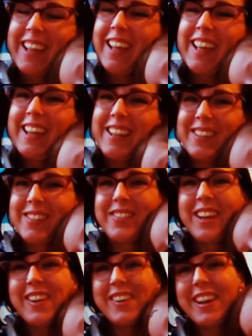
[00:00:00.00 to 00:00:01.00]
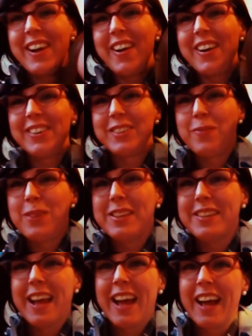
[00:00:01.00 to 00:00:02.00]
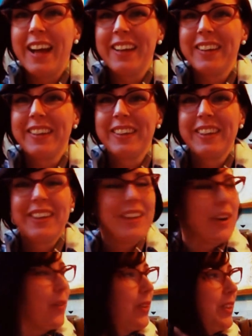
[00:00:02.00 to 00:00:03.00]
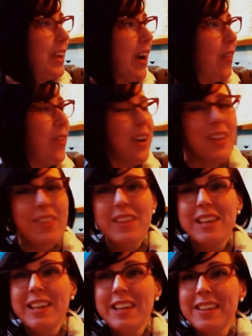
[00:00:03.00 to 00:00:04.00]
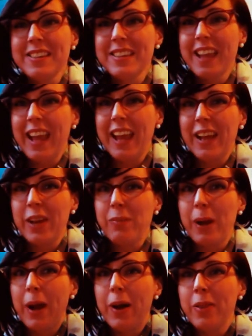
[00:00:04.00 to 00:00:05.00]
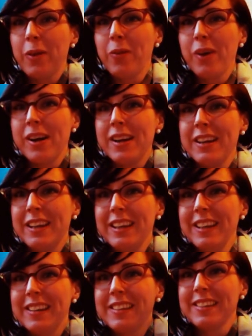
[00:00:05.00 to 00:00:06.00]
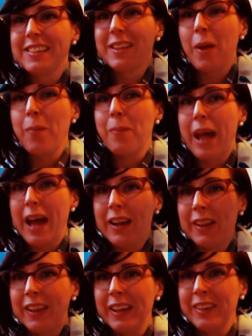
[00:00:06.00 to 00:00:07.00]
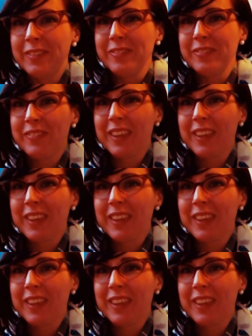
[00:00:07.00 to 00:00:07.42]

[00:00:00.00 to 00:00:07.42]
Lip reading: It is very hard to be sad when you got one of these, and my other one is Madeline.